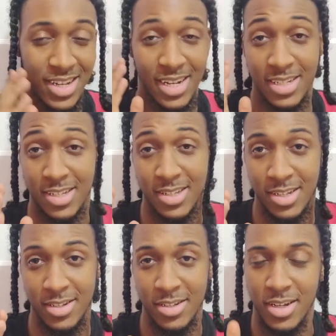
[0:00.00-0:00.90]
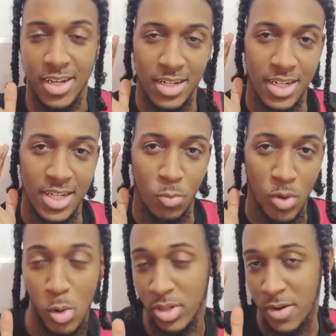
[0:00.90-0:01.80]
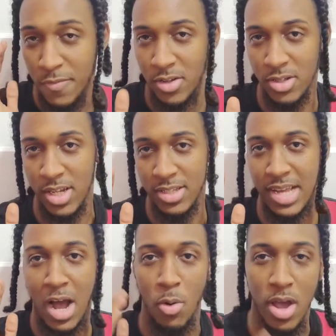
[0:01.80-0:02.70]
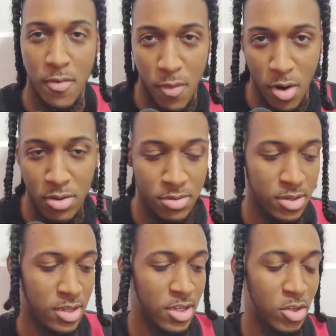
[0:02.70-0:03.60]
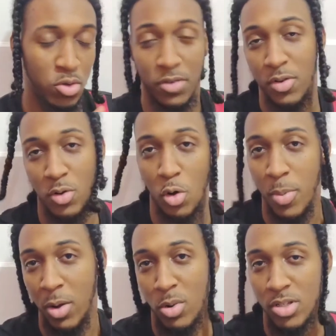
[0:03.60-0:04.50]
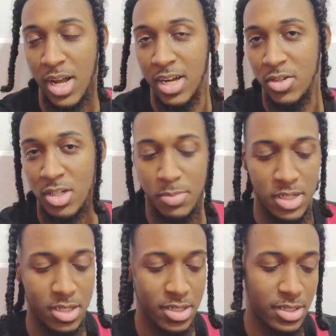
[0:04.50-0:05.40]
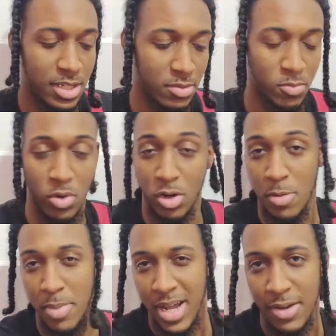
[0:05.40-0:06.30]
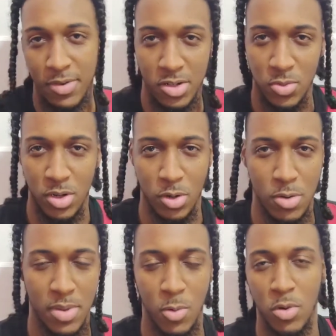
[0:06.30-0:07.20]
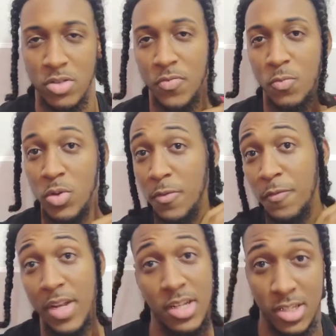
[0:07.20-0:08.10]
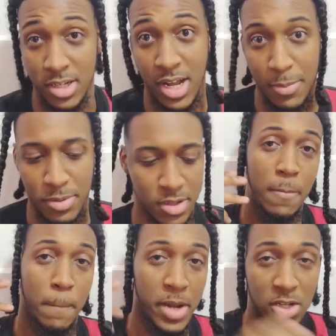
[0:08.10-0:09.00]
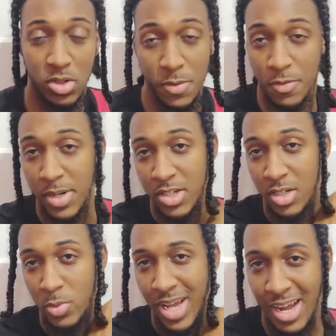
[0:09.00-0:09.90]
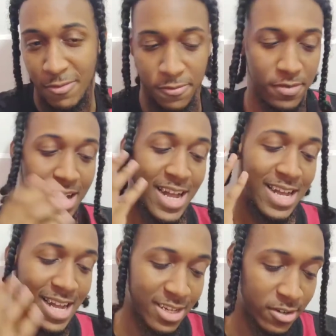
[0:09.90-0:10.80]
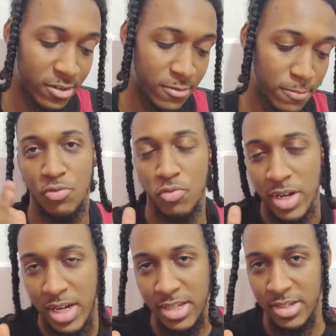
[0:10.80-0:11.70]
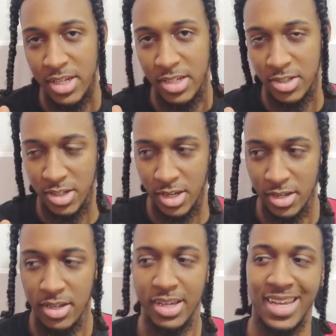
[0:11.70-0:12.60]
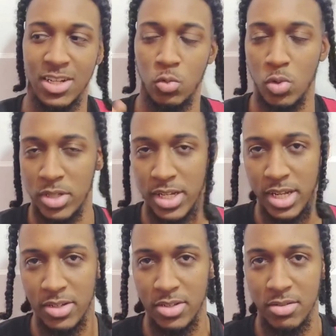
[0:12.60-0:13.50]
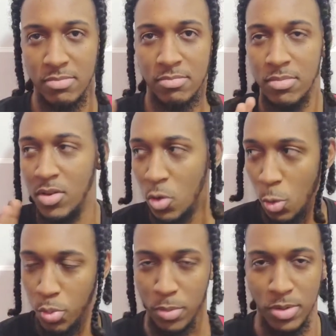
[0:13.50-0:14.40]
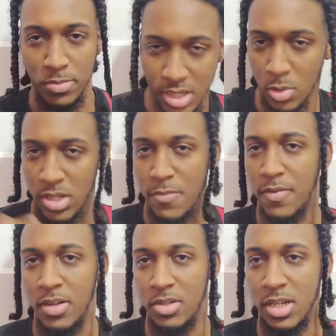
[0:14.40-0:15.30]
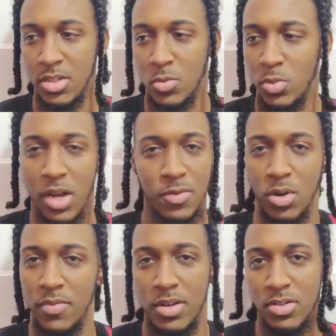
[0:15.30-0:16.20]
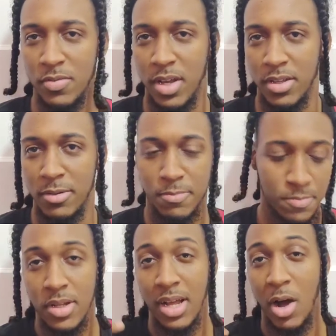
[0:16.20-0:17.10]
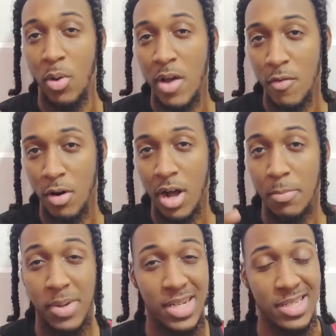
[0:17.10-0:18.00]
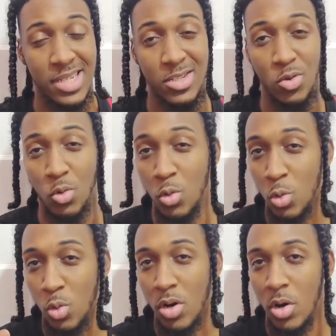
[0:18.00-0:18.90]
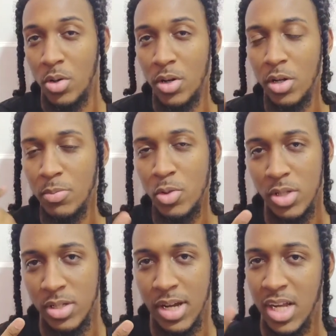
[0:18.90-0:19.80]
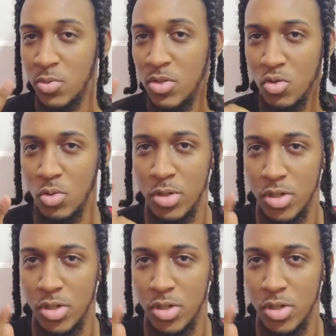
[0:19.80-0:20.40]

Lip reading: And as I said, it will 10,000x. However, you have to go by what's actually being seen. We're going by evidence. We're not going by what we think is going to happen. Based on the information that we have at hand, it's realistic to say it will 10x, no problem. 10,000x, we have no evidence of that yet. However, I'm basing this all on the community. As we saw with